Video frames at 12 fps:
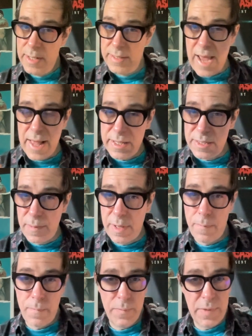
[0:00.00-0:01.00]

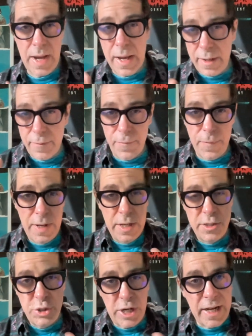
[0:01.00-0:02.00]
talisman kind of
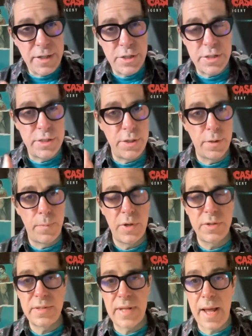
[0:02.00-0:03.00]
changes your
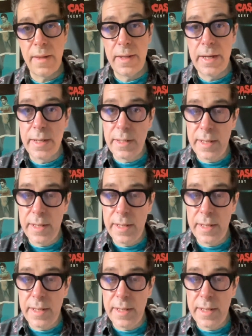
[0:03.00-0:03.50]
personality and